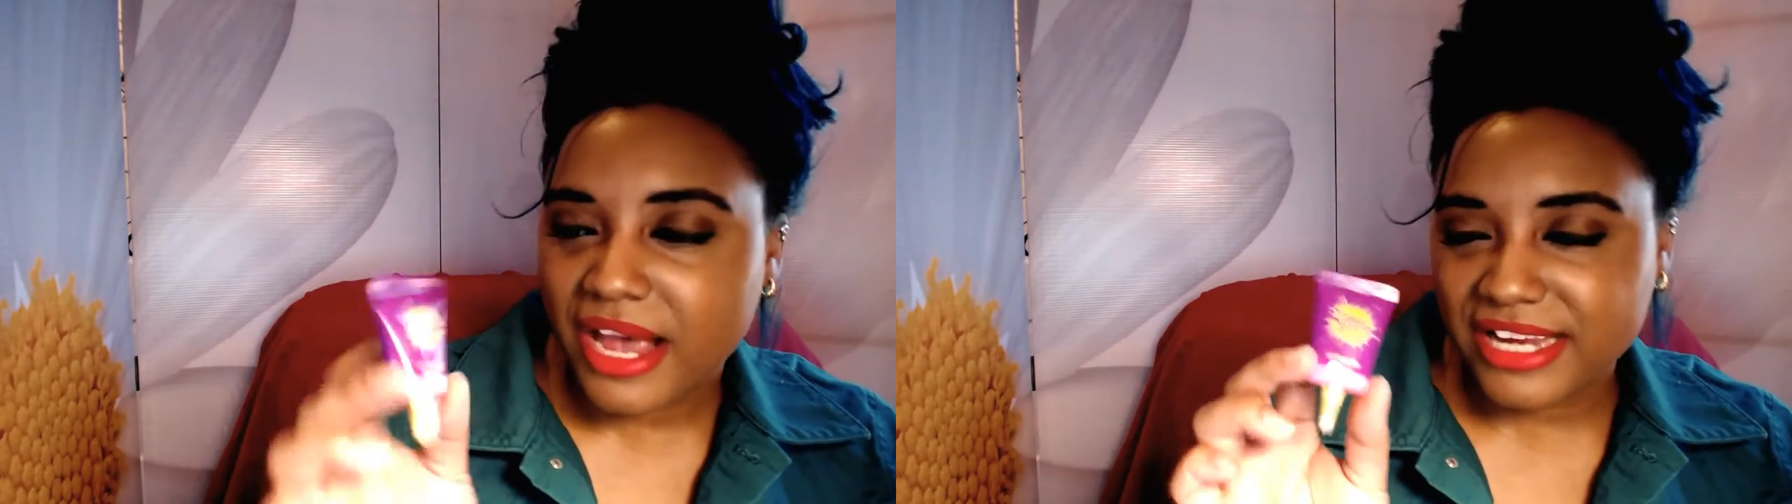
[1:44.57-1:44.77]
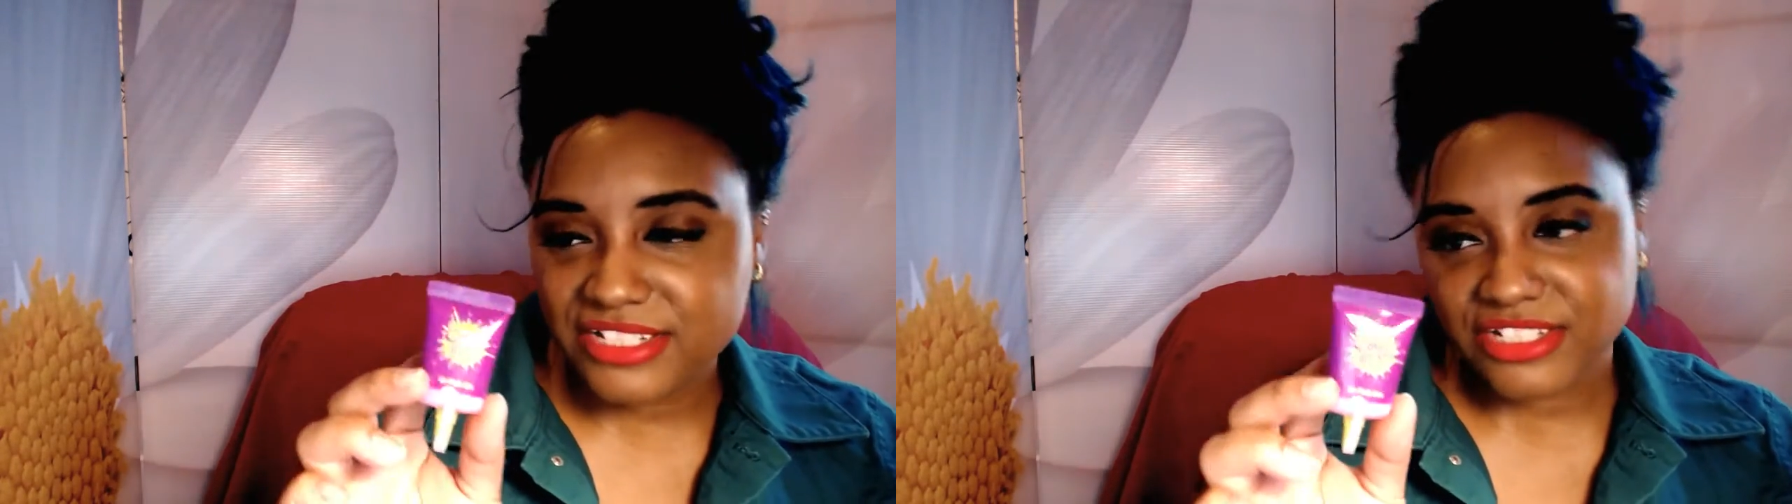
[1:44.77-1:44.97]

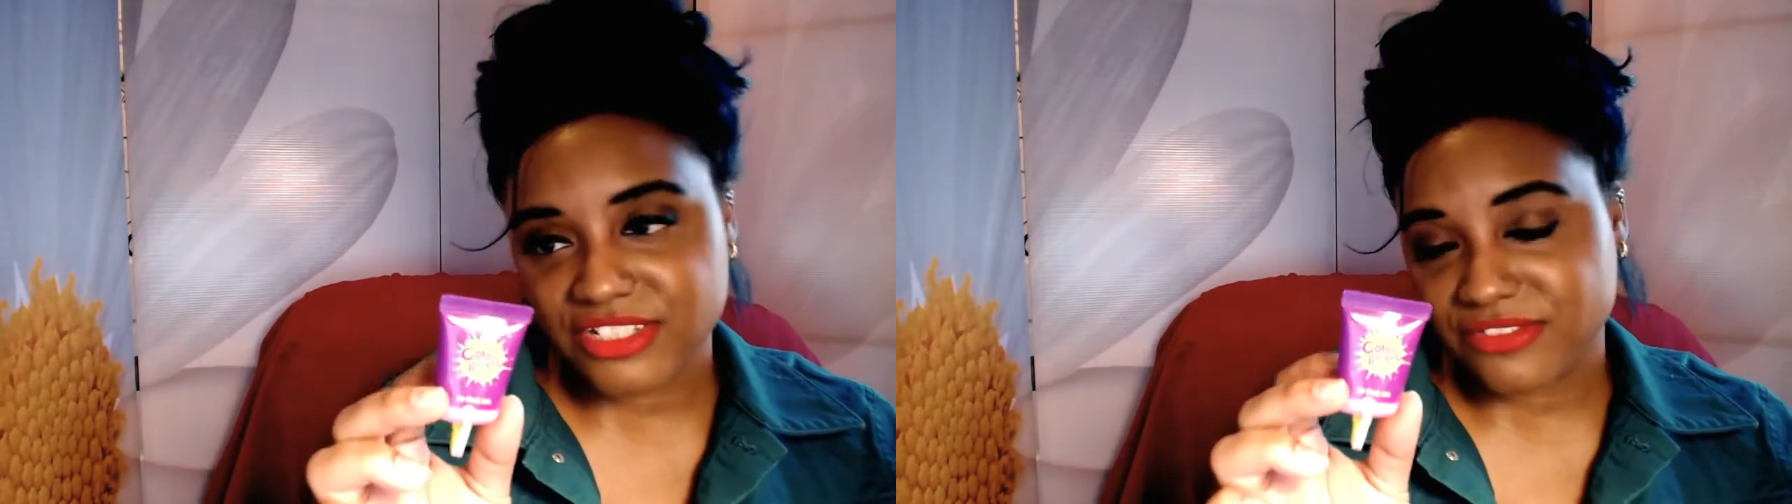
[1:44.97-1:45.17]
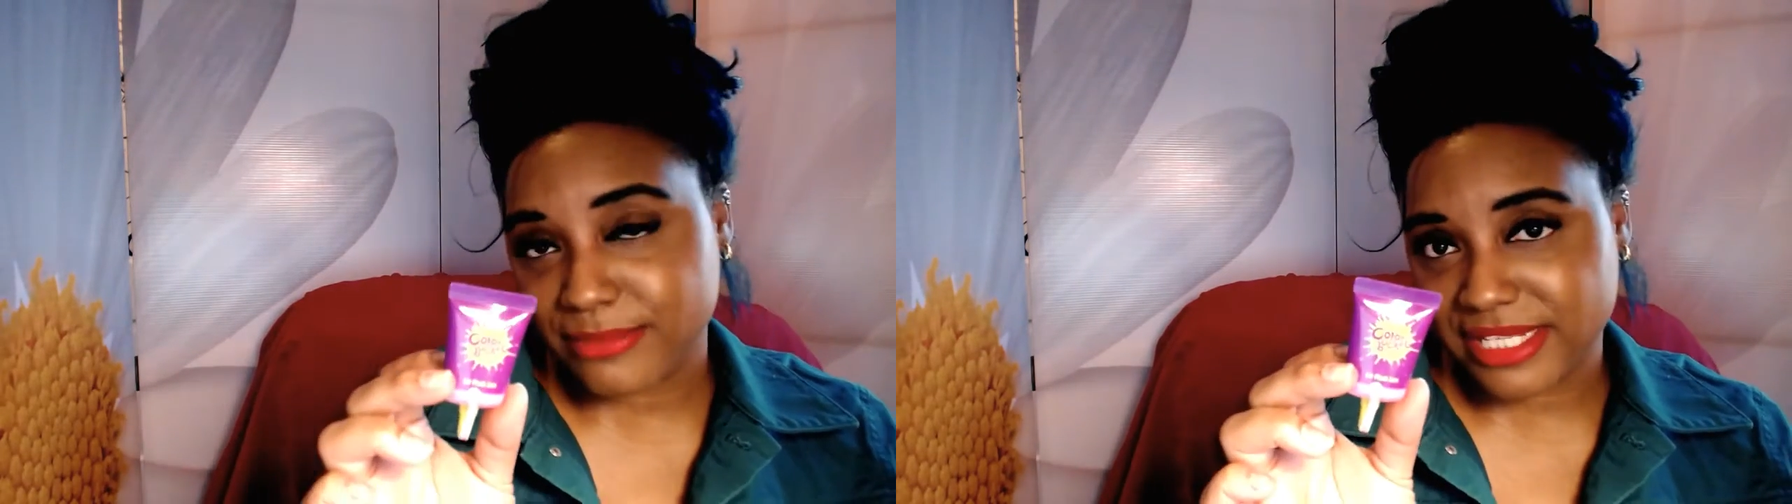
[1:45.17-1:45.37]
I use it
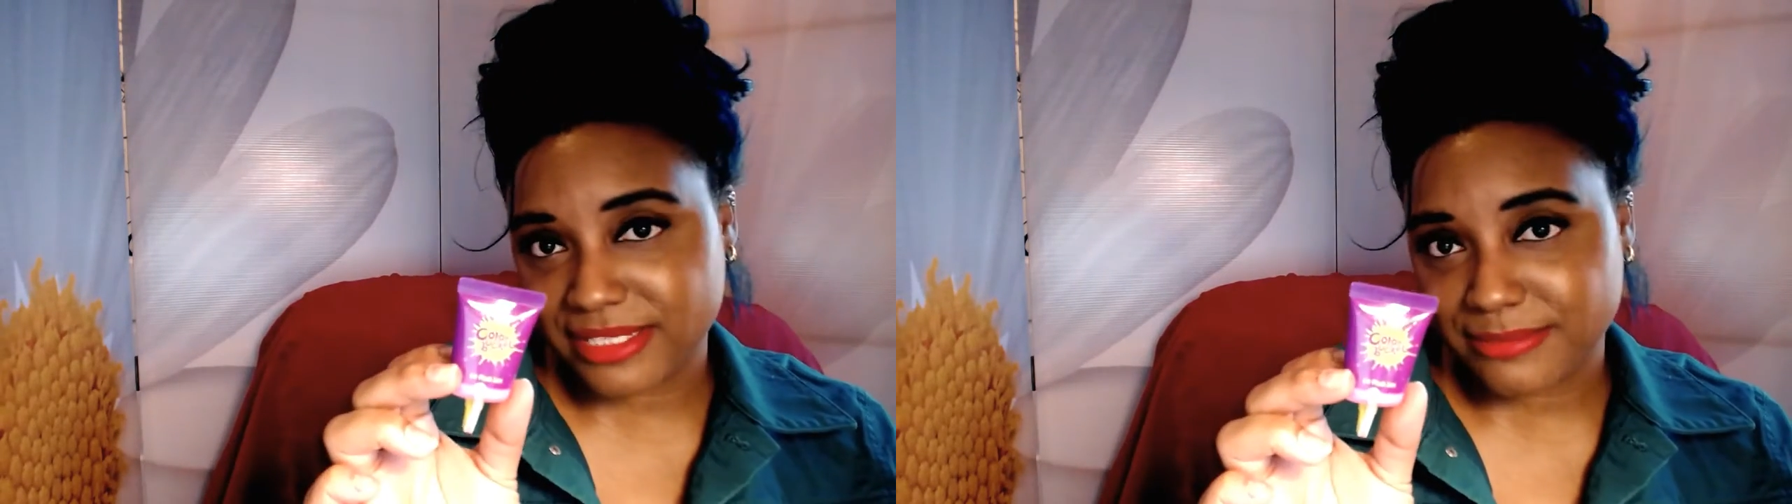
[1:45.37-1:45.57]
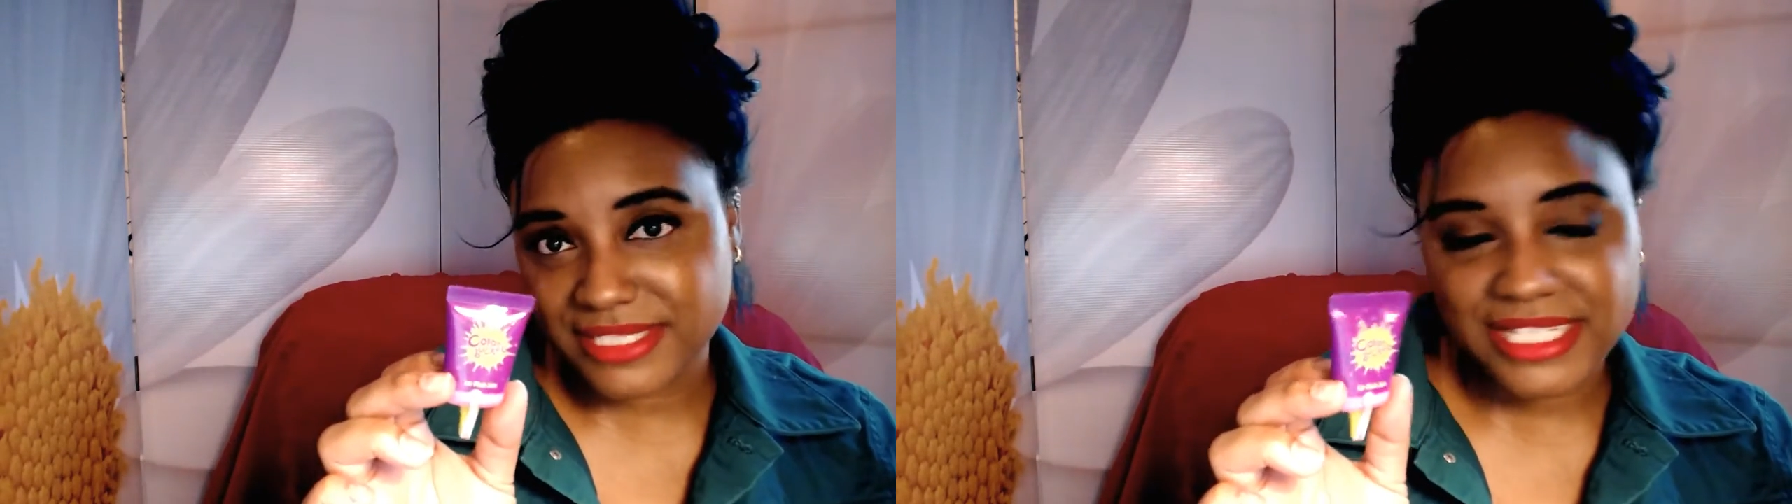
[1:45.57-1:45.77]
just for my
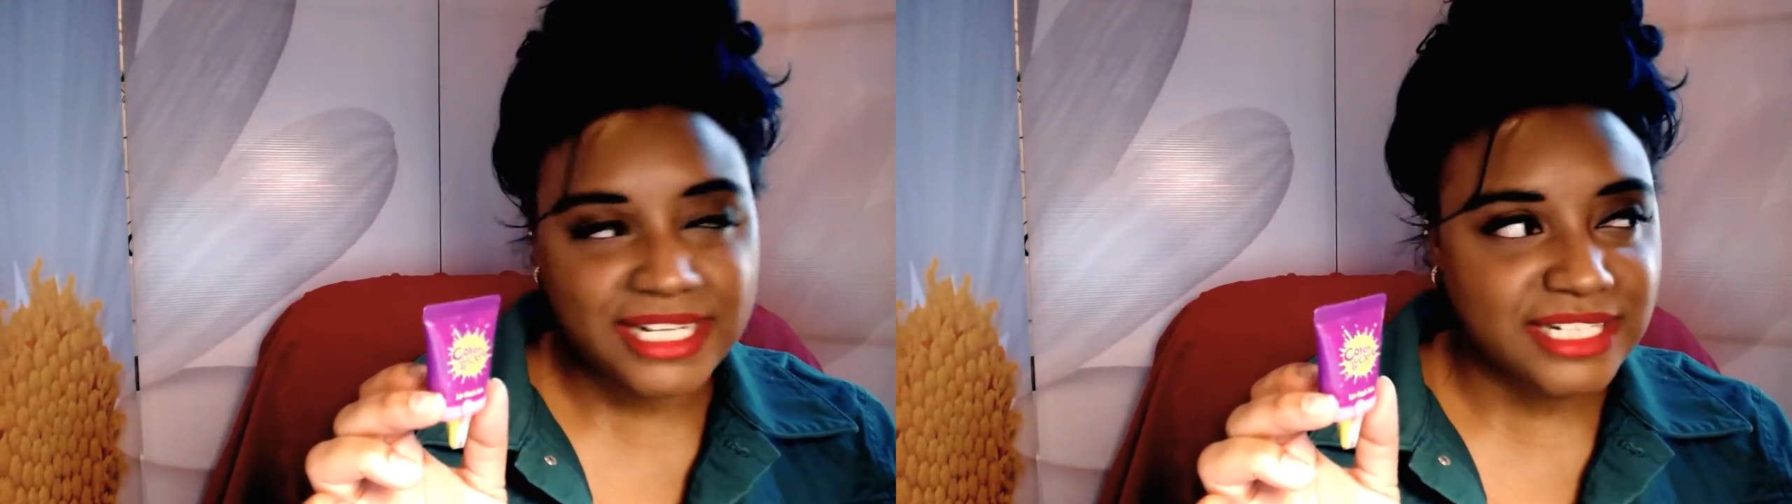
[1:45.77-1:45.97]
lips.